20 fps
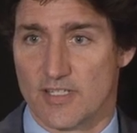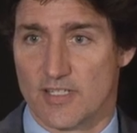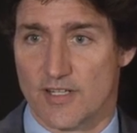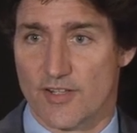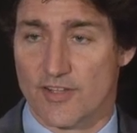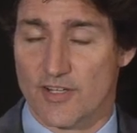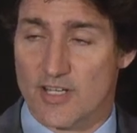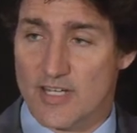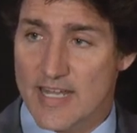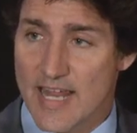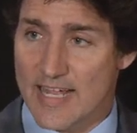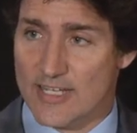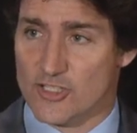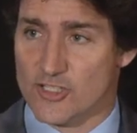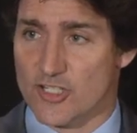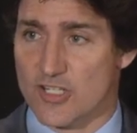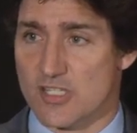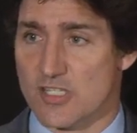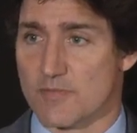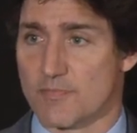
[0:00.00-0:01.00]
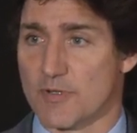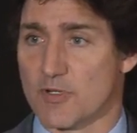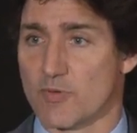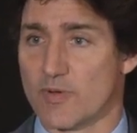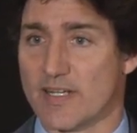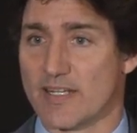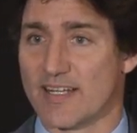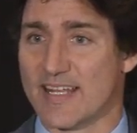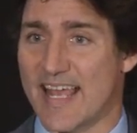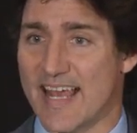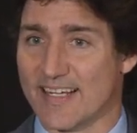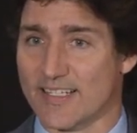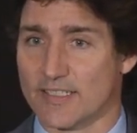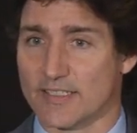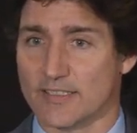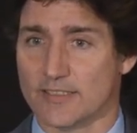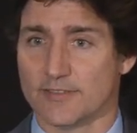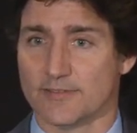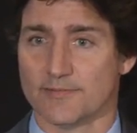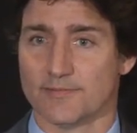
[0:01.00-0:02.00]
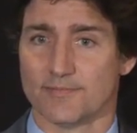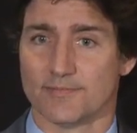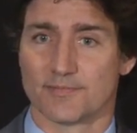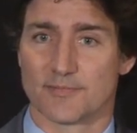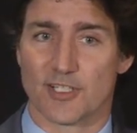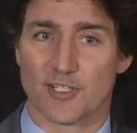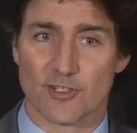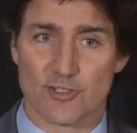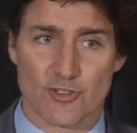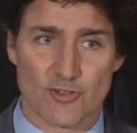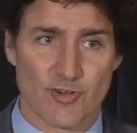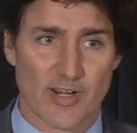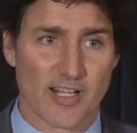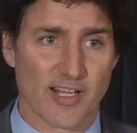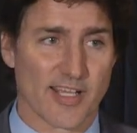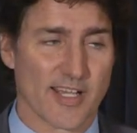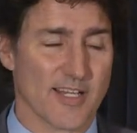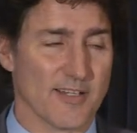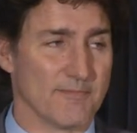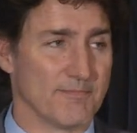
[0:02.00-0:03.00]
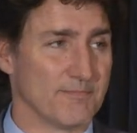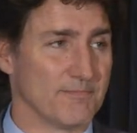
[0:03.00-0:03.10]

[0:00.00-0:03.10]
are the connections between Canada and Australia.